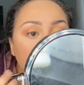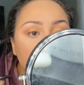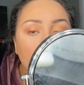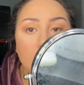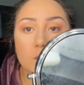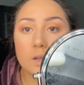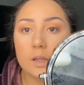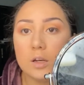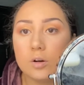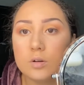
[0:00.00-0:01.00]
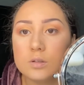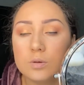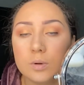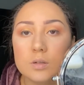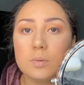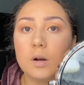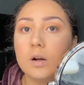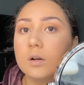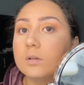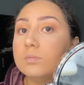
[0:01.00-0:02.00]
Ugh, and here goes the worst
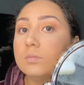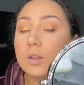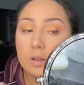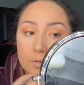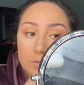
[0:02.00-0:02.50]
part. The left